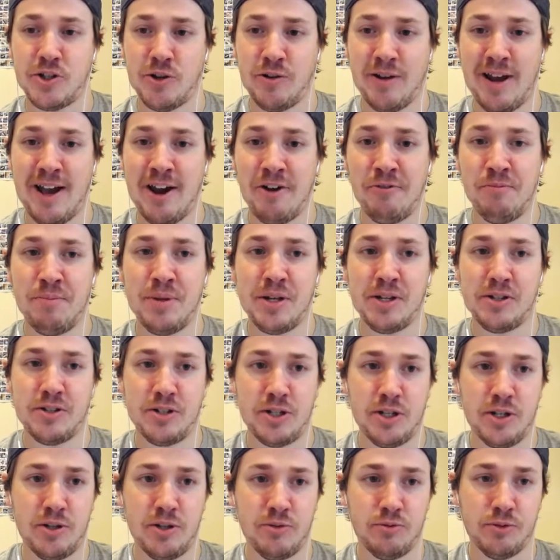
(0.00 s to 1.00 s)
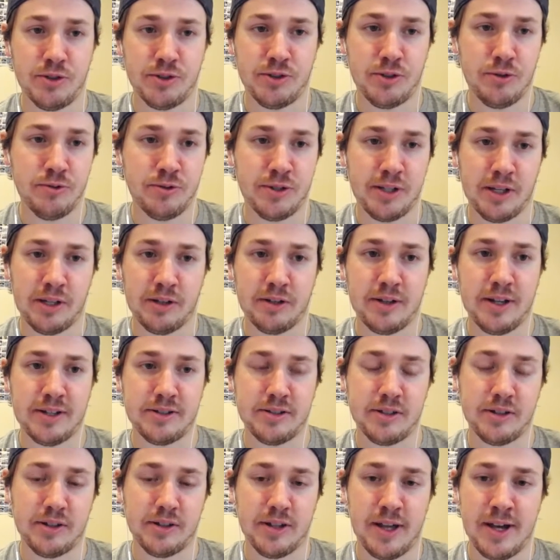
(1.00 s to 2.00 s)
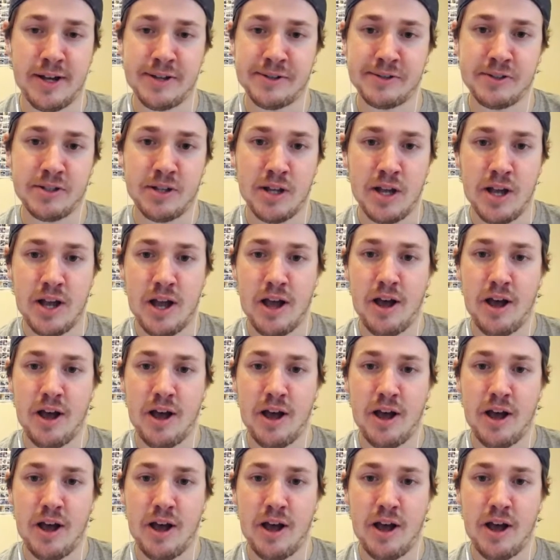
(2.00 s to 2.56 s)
or an out pitch. He was using it less and less.